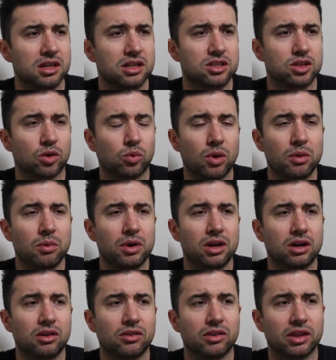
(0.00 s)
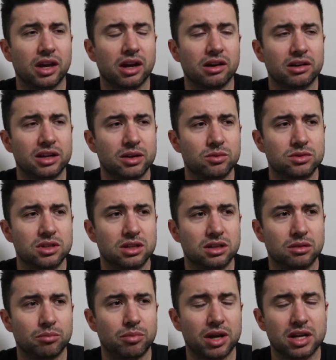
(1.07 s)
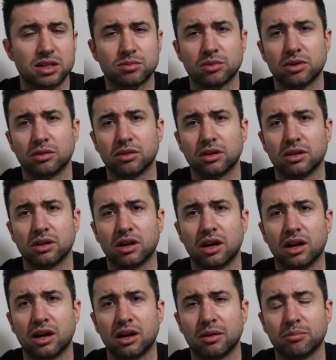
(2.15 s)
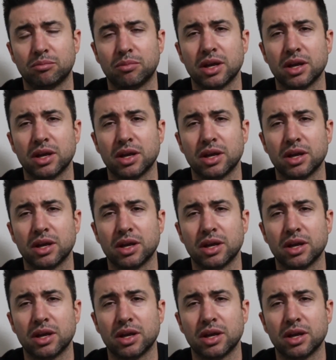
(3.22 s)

So we went over there, and it was in a basement uh,